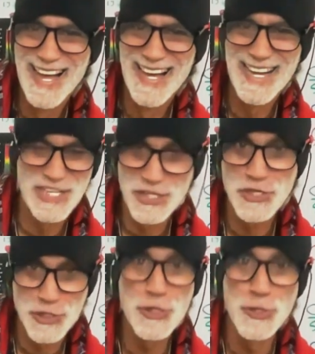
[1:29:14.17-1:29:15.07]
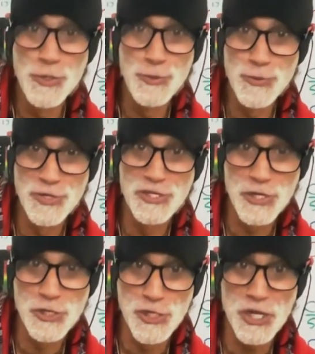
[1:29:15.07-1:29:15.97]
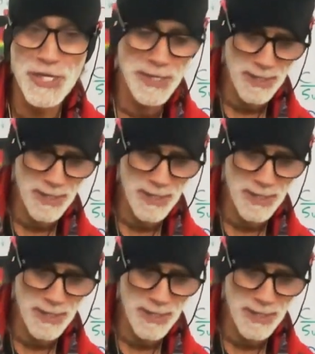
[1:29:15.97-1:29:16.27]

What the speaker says: It's tuned to G.